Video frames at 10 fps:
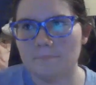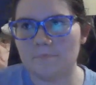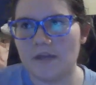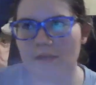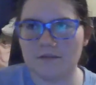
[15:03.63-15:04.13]

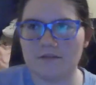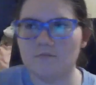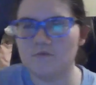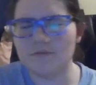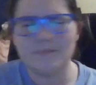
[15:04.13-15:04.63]
like some
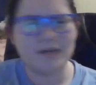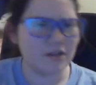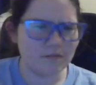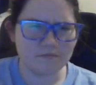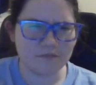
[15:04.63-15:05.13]
sort of
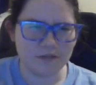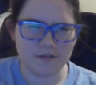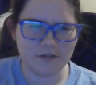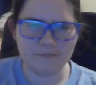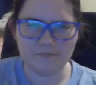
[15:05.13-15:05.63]
metal in
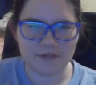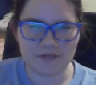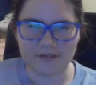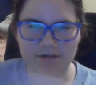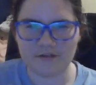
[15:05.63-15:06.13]
them that
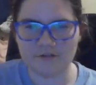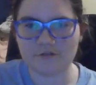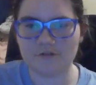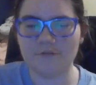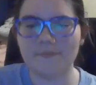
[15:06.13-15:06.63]
he can
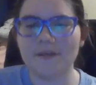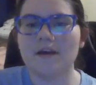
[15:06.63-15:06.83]
control,